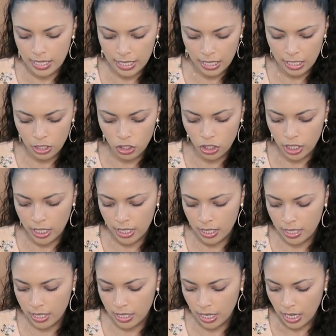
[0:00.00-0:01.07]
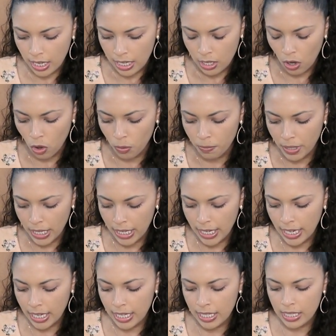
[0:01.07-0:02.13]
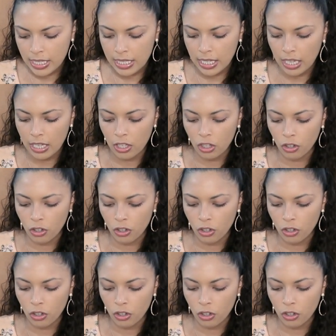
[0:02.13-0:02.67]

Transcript: diligence, obedience,